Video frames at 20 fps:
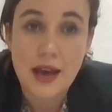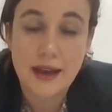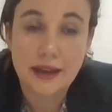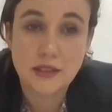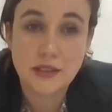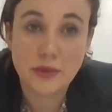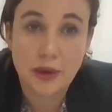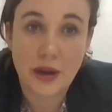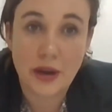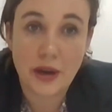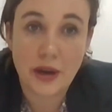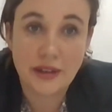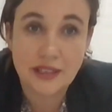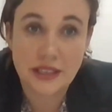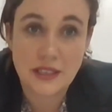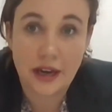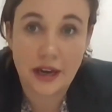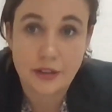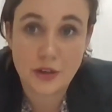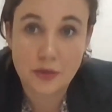as well as
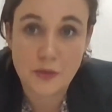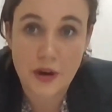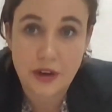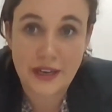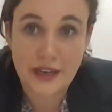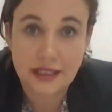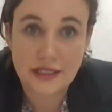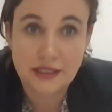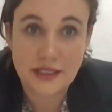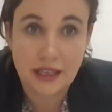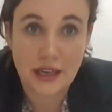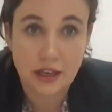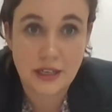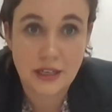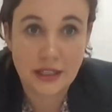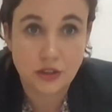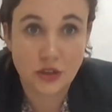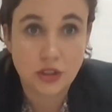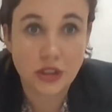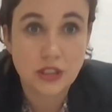in other markets that are
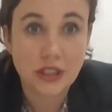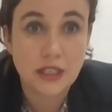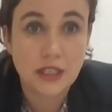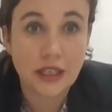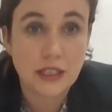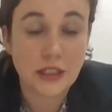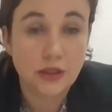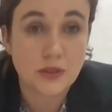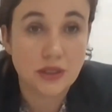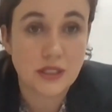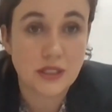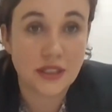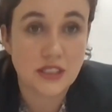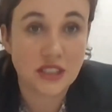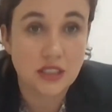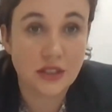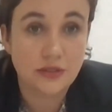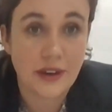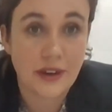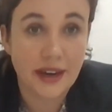interested in using
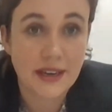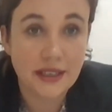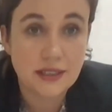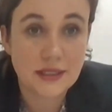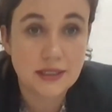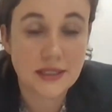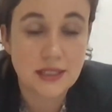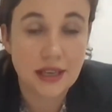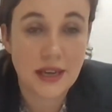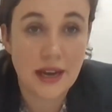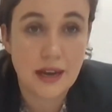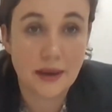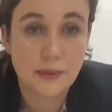this device.